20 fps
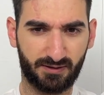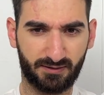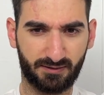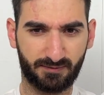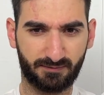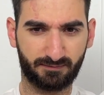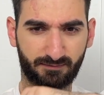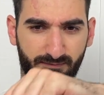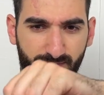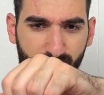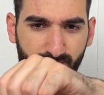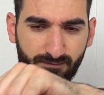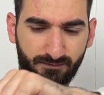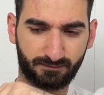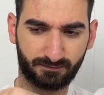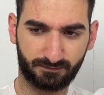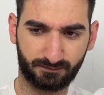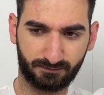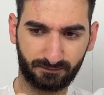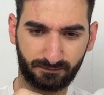
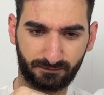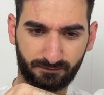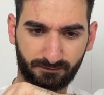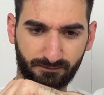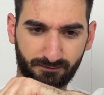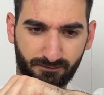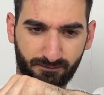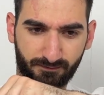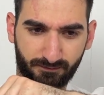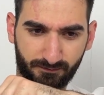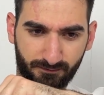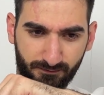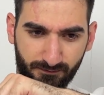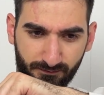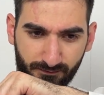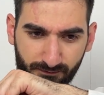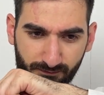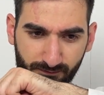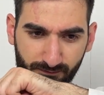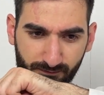
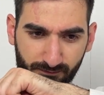Nothing is said.